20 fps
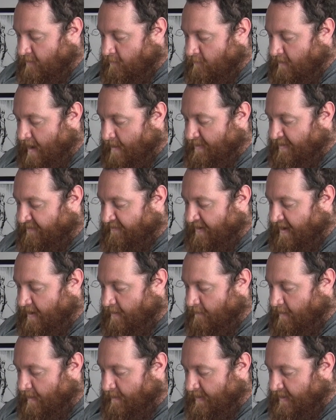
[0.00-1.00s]
rapid
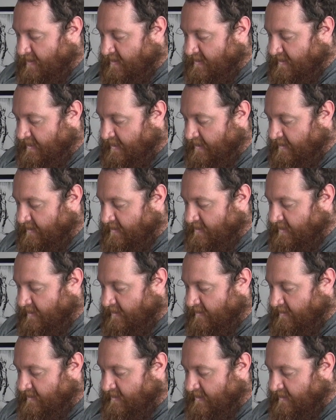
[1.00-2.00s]
fire weapons
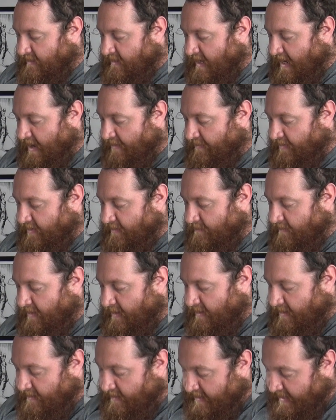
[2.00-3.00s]
to have
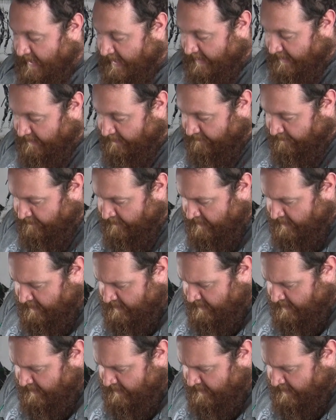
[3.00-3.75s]
a negative